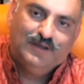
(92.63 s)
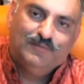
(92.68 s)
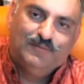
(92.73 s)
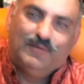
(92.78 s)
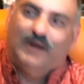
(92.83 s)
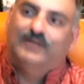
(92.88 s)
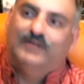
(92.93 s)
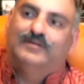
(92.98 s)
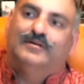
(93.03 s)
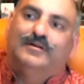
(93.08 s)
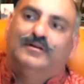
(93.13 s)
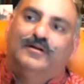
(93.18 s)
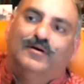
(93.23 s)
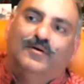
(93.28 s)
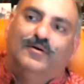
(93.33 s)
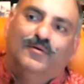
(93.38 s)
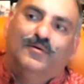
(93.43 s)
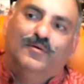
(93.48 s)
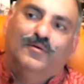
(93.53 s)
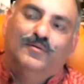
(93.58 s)
But
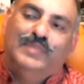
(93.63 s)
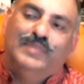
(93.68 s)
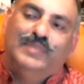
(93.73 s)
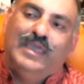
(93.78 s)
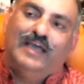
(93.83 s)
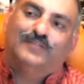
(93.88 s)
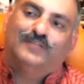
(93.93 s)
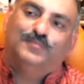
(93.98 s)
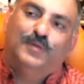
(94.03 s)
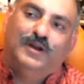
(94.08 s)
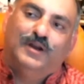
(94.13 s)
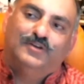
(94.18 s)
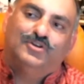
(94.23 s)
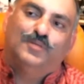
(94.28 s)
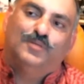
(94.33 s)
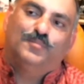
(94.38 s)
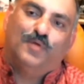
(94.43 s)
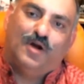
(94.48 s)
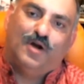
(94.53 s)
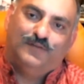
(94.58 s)
the
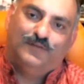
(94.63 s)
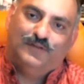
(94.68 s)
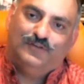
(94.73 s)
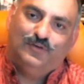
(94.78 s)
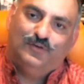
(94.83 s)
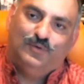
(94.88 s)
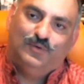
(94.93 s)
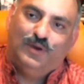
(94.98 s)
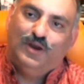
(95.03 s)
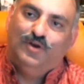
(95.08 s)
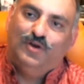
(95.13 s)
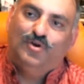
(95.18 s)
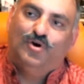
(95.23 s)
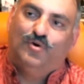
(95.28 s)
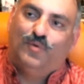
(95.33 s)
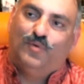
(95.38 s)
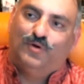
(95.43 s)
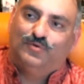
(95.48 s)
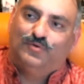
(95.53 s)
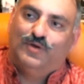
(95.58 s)
exponential profits, you didn't know
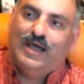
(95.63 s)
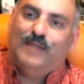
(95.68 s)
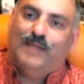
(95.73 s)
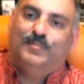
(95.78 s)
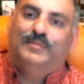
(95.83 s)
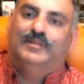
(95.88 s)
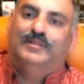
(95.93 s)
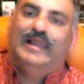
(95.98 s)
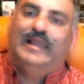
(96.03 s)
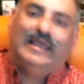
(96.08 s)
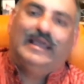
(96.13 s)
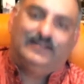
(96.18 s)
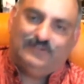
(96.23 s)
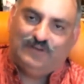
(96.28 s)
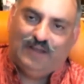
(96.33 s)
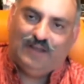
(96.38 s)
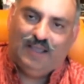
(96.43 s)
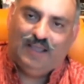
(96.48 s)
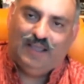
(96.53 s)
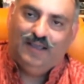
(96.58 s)
what would happen the next
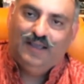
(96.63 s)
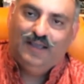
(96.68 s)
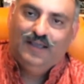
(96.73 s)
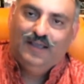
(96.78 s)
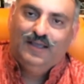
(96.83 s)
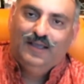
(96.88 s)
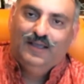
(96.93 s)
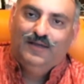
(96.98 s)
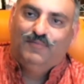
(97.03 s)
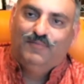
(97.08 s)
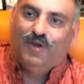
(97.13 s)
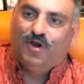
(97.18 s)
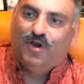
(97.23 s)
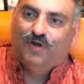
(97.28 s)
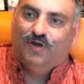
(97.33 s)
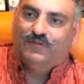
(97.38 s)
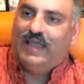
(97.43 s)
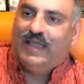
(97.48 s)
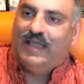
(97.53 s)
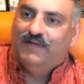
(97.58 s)
day,
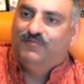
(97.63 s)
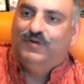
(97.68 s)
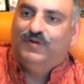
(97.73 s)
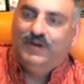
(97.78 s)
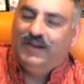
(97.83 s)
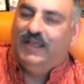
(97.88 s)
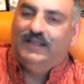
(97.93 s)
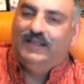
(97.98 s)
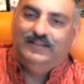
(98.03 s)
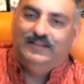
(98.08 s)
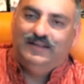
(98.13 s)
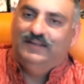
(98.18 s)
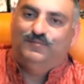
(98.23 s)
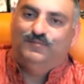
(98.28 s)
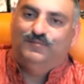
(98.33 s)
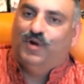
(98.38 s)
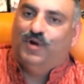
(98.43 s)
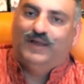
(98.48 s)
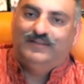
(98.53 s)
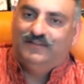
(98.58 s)
because every day these
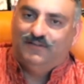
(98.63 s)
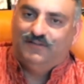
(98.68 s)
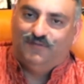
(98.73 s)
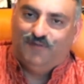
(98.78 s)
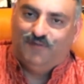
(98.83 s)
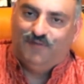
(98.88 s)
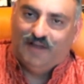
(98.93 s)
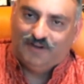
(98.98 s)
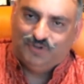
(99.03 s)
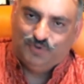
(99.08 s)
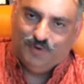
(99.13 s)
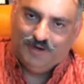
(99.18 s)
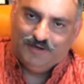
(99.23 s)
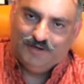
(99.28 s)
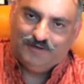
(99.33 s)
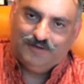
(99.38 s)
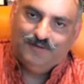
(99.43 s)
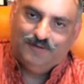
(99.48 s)
prices fluctuate.